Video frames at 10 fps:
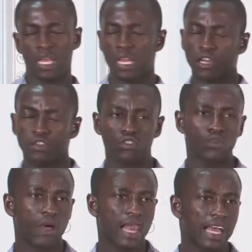Now you would
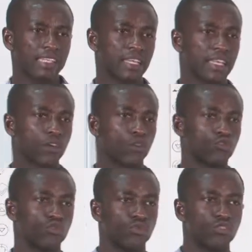realize that the
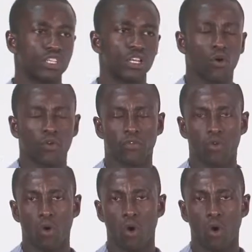contribution of